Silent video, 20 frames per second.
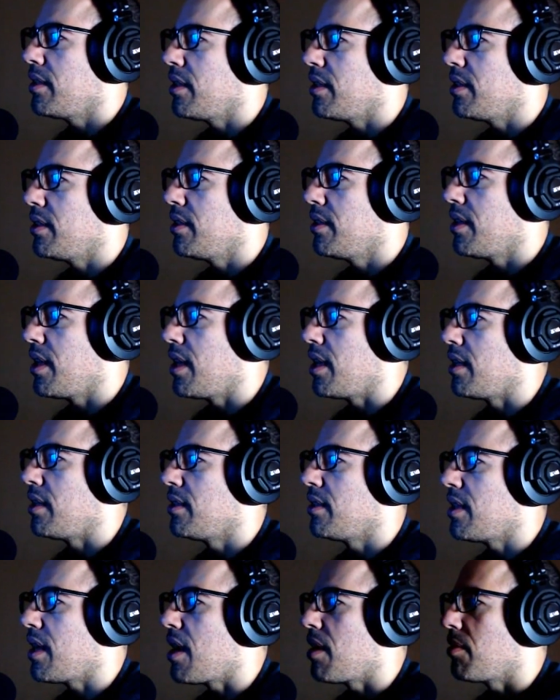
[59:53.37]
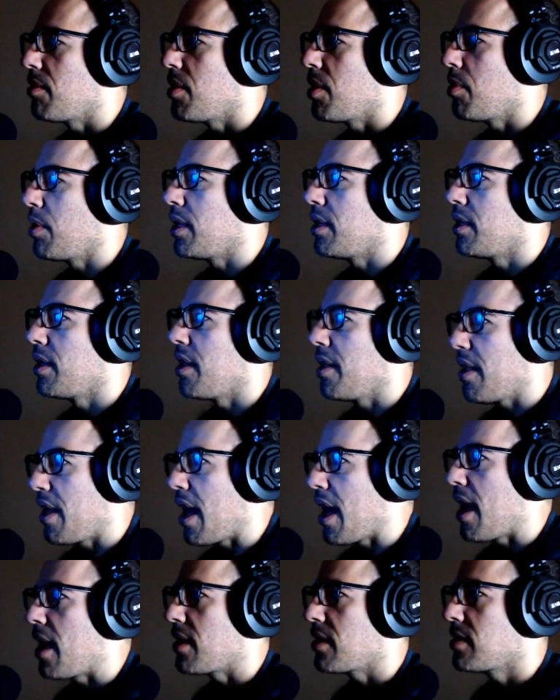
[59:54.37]
then, now knowing
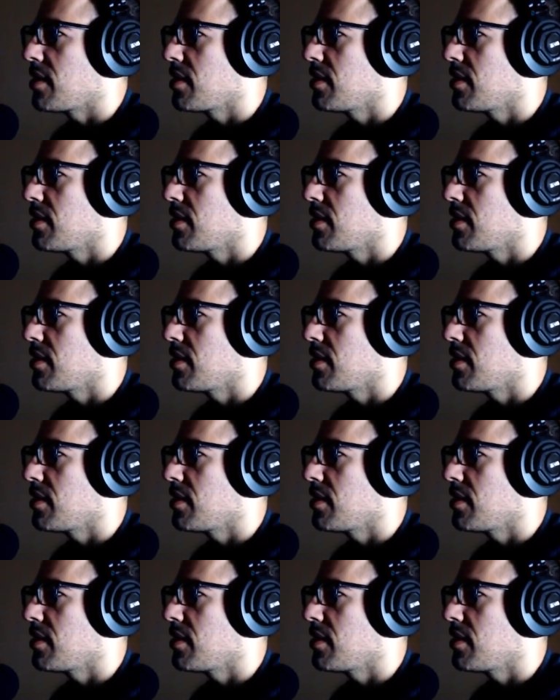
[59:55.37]
that.